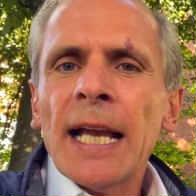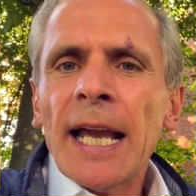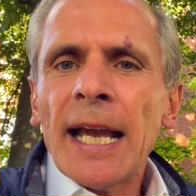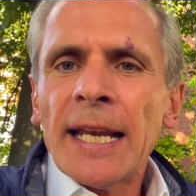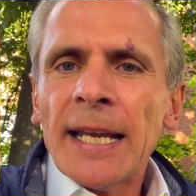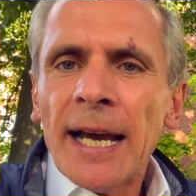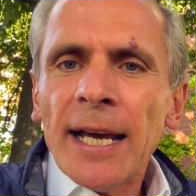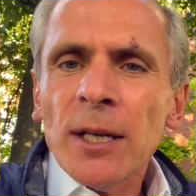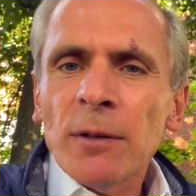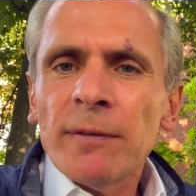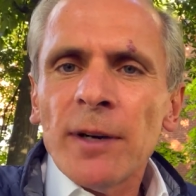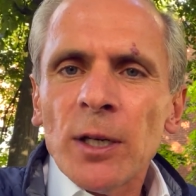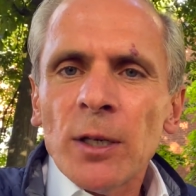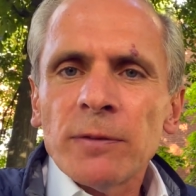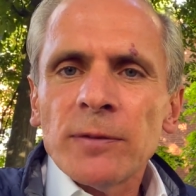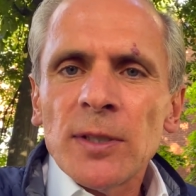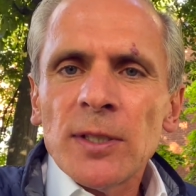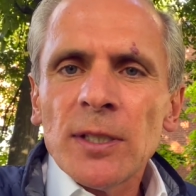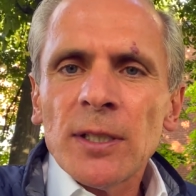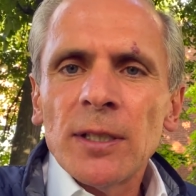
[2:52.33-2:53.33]
Another one
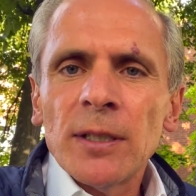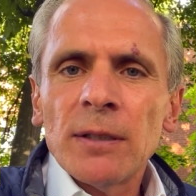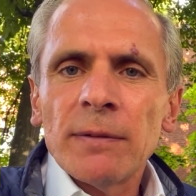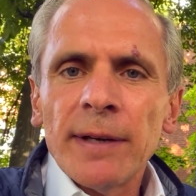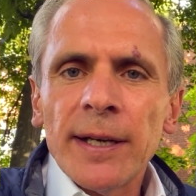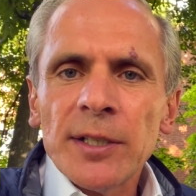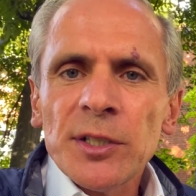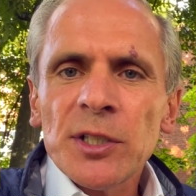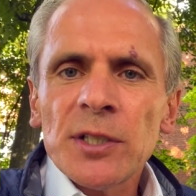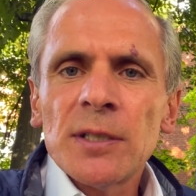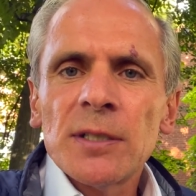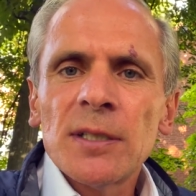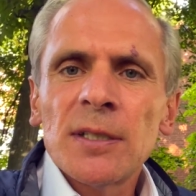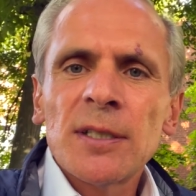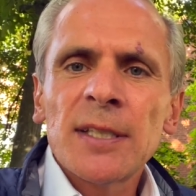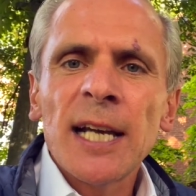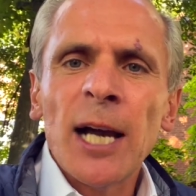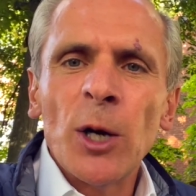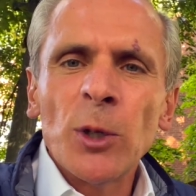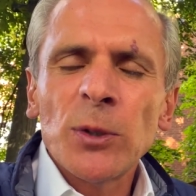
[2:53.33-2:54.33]
of these key questions
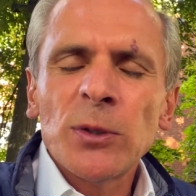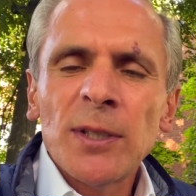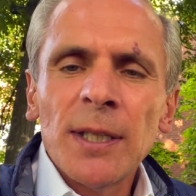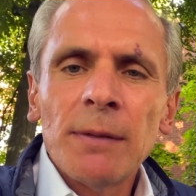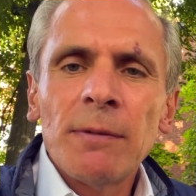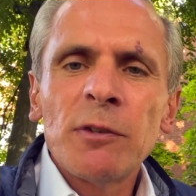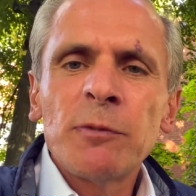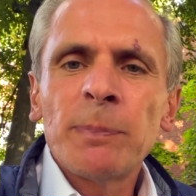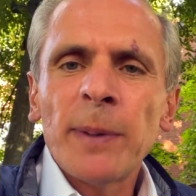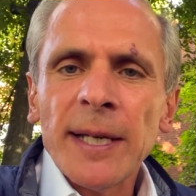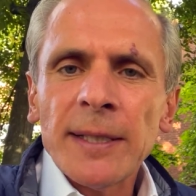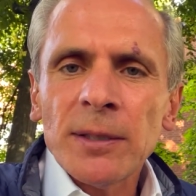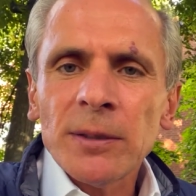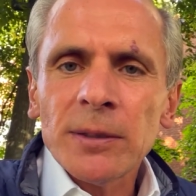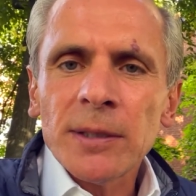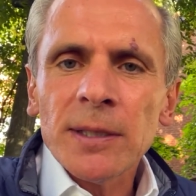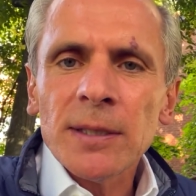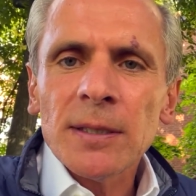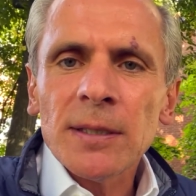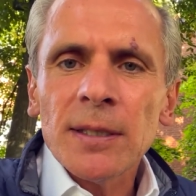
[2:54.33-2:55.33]
is how to deal with
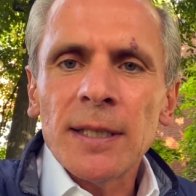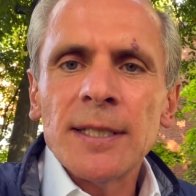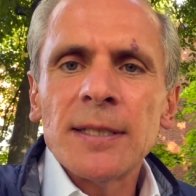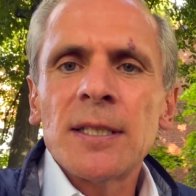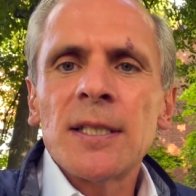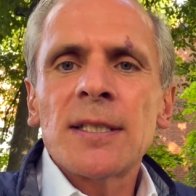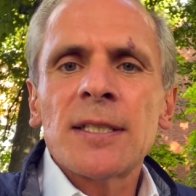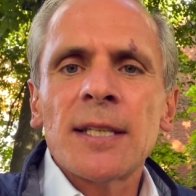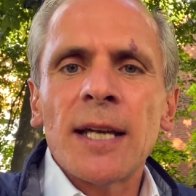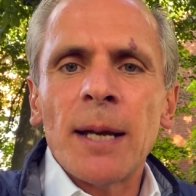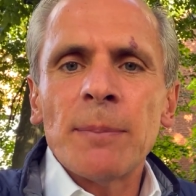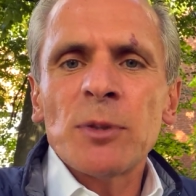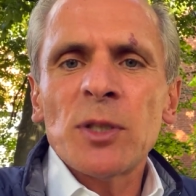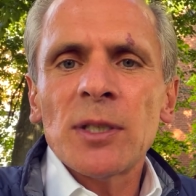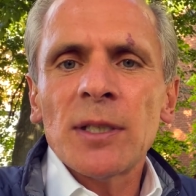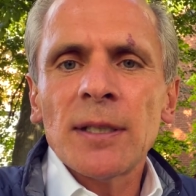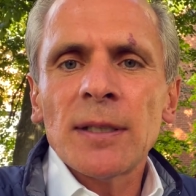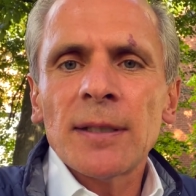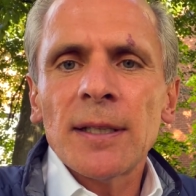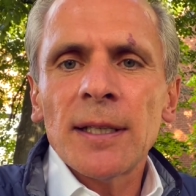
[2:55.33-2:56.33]
batteries. Is this
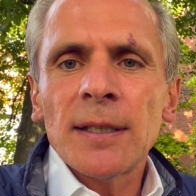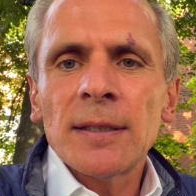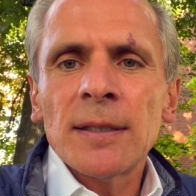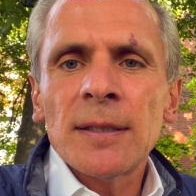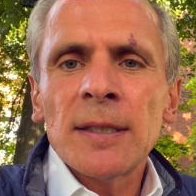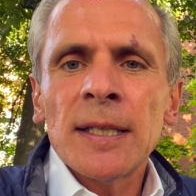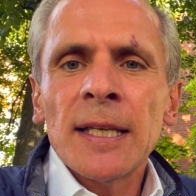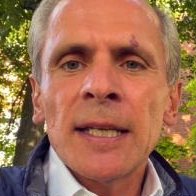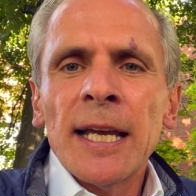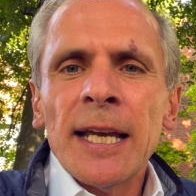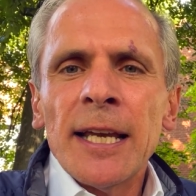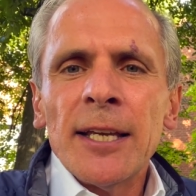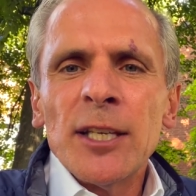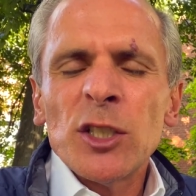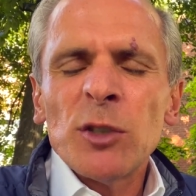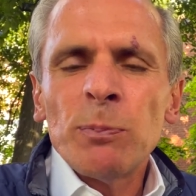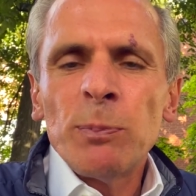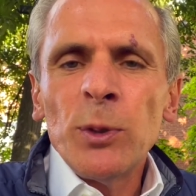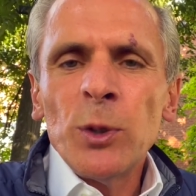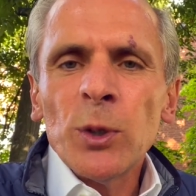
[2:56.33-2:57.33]
something that
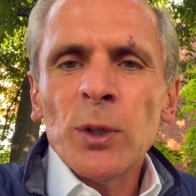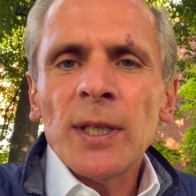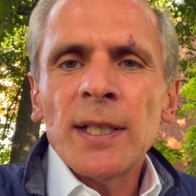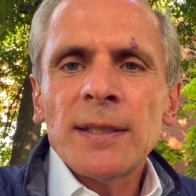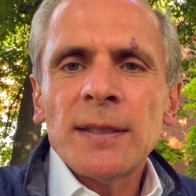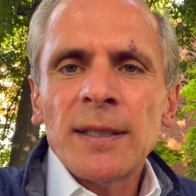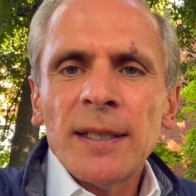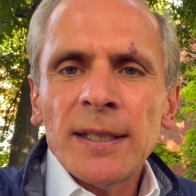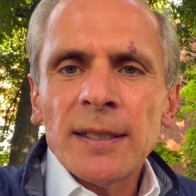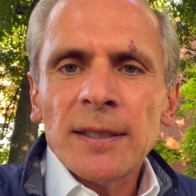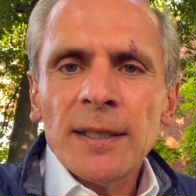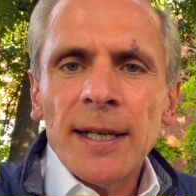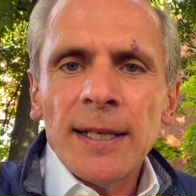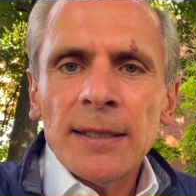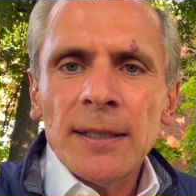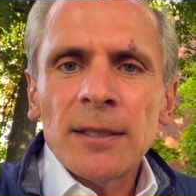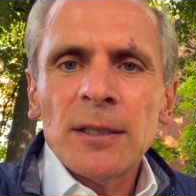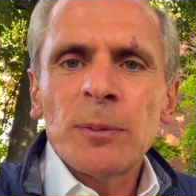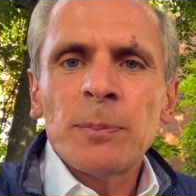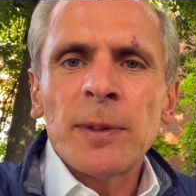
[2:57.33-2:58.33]
is purely
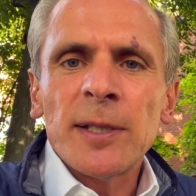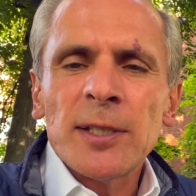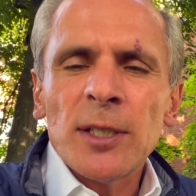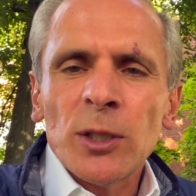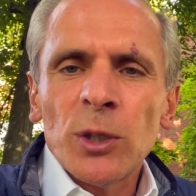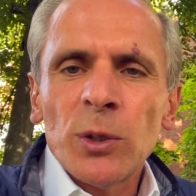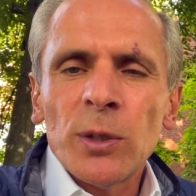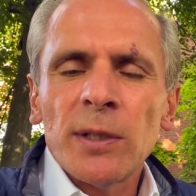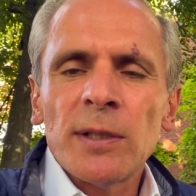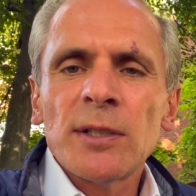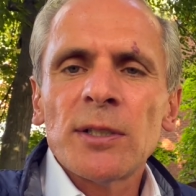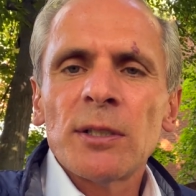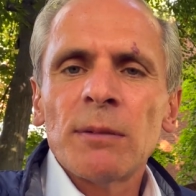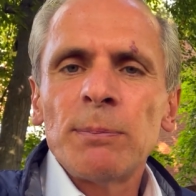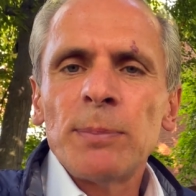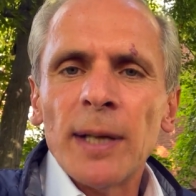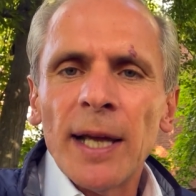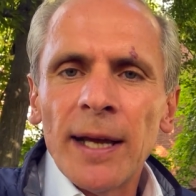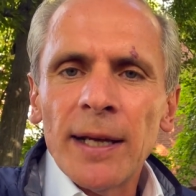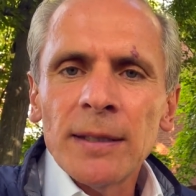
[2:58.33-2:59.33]
dictated by securing
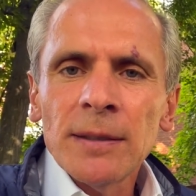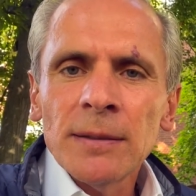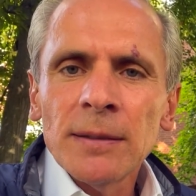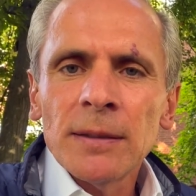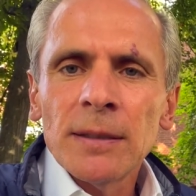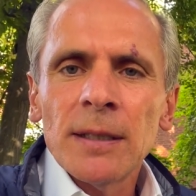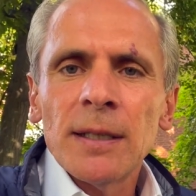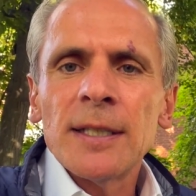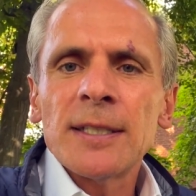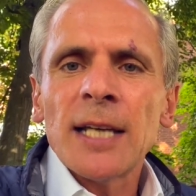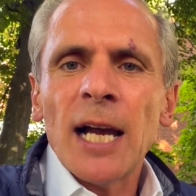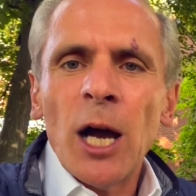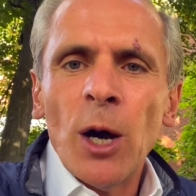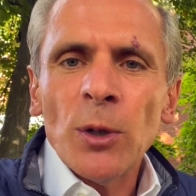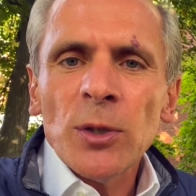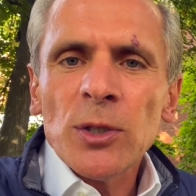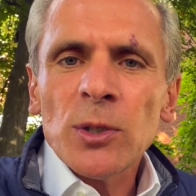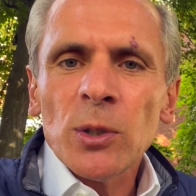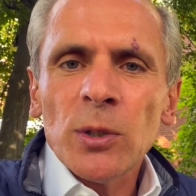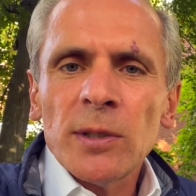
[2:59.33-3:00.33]
supply? Is
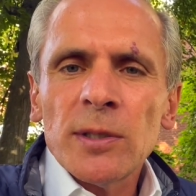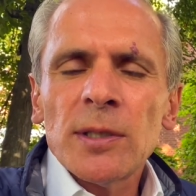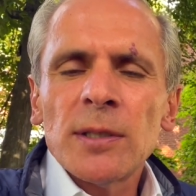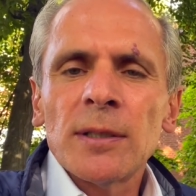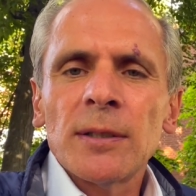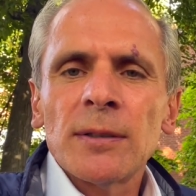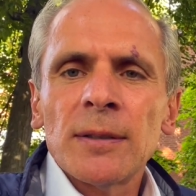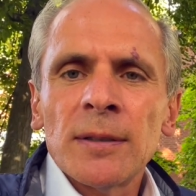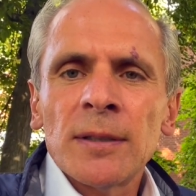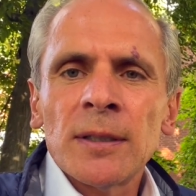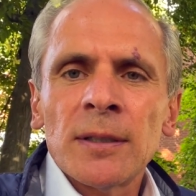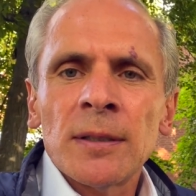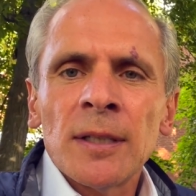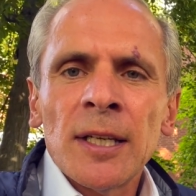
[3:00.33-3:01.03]
outsourcing